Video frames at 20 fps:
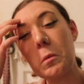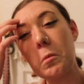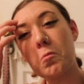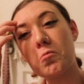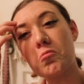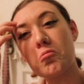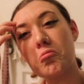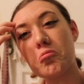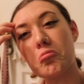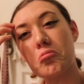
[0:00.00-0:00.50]

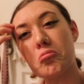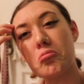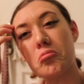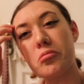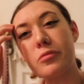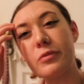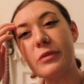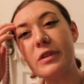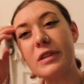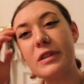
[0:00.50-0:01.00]

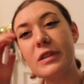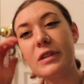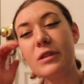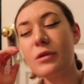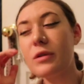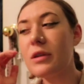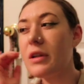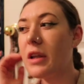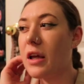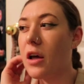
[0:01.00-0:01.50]
hmm, this isn't
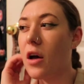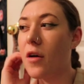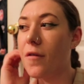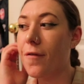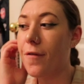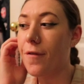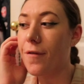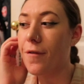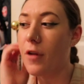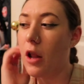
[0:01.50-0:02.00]
really like a
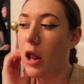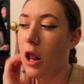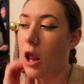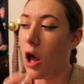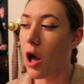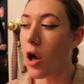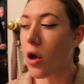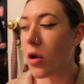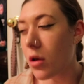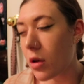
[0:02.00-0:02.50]

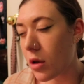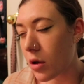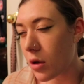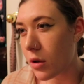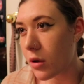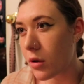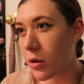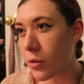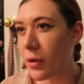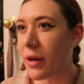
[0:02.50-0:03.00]

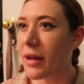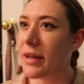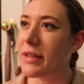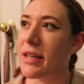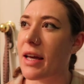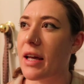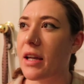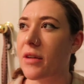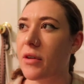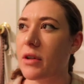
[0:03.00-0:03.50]
vlog? Well, I guess
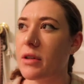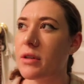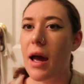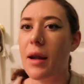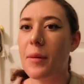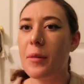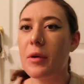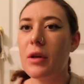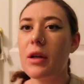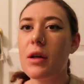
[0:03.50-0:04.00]
it kind of is.
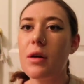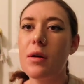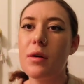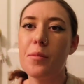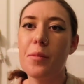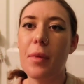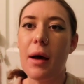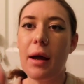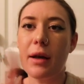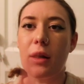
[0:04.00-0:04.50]
And I'm gonna
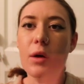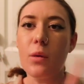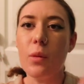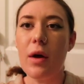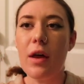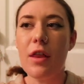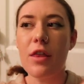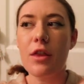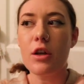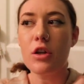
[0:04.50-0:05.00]
combine it
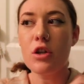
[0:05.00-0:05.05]
with